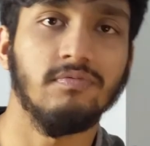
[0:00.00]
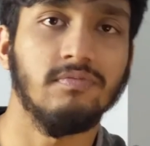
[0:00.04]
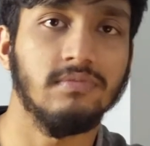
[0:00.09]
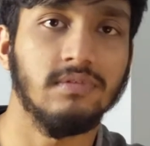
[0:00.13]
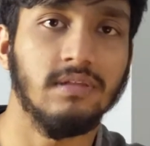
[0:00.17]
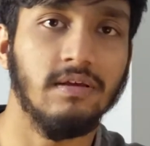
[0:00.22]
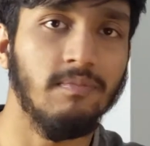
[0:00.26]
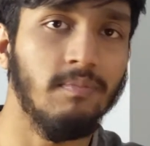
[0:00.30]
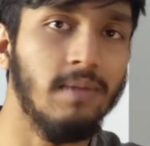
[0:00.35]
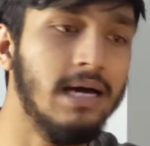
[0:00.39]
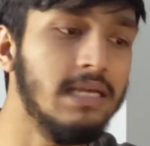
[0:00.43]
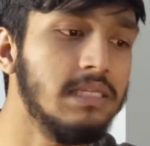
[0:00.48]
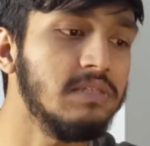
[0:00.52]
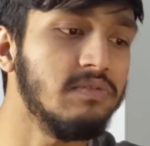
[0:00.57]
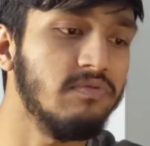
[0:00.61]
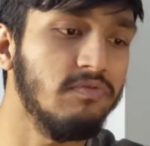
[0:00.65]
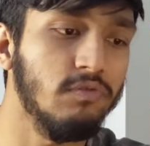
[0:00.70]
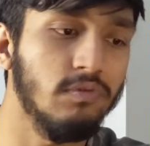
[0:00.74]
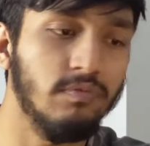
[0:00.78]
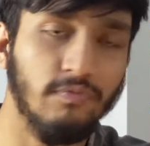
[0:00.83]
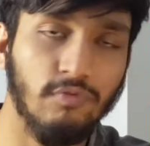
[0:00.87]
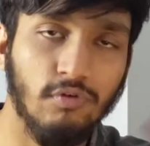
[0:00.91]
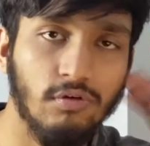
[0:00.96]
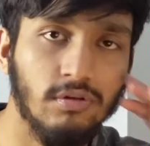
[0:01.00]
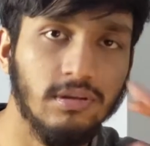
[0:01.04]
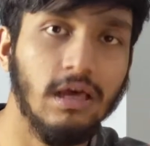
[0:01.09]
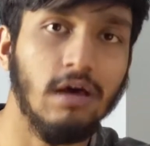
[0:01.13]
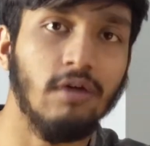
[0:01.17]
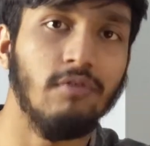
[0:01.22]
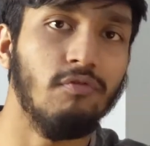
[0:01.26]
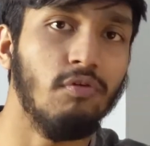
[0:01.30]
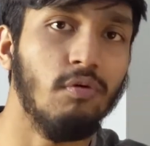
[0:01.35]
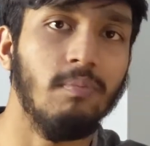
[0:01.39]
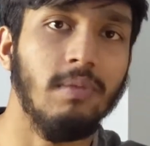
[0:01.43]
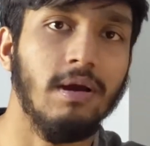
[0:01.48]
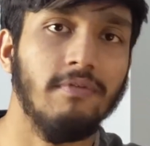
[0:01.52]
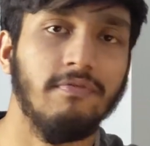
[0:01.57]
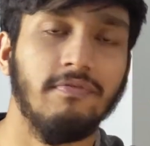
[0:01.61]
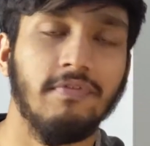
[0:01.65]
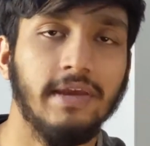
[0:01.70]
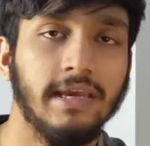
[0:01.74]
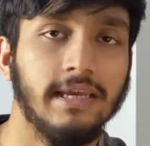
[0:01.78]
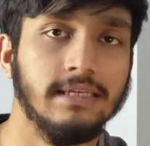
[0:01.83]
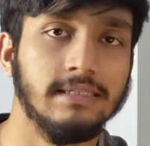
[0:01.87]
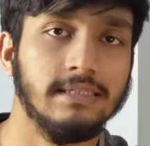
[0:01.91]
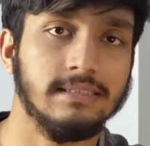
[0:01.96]
the mask would fall down from my
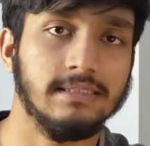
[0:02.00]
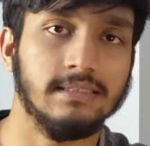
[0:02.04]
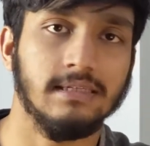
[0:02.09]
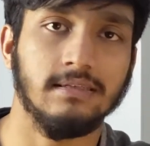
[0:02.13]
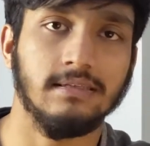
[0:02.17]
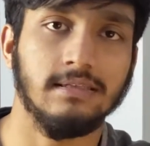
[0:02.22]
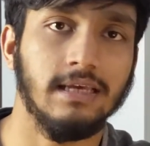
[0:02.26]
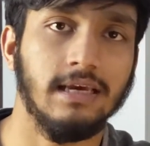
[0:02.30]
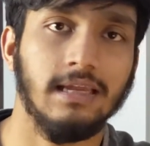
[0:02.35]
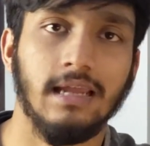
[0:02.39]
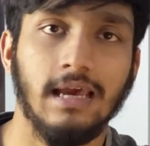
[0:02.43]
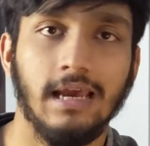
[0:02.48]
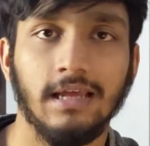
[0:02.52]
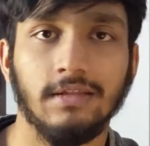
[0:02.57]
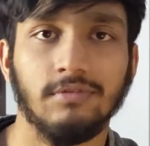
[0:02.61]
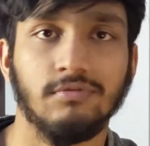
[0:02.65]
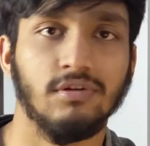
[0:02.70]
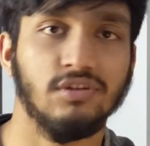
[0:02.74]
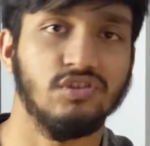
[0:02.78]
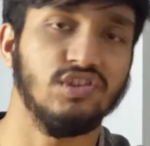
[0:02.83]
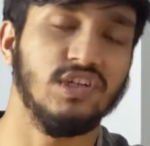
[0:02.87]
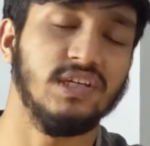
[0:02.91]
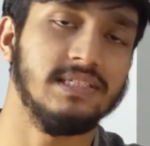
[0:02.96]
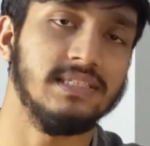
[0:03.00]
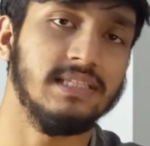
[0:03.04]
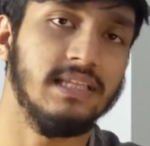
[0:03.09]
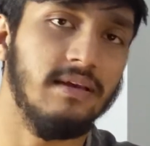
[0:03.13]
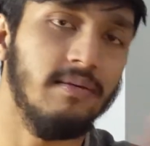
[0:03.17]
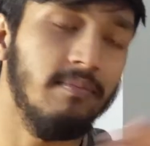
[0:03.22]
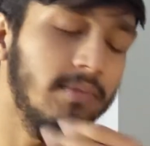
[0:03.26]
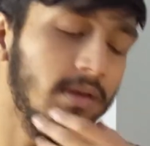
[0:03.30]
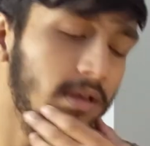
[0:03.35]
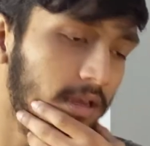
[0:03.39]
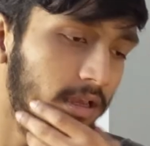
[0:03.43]
face, and then I had to adjust them.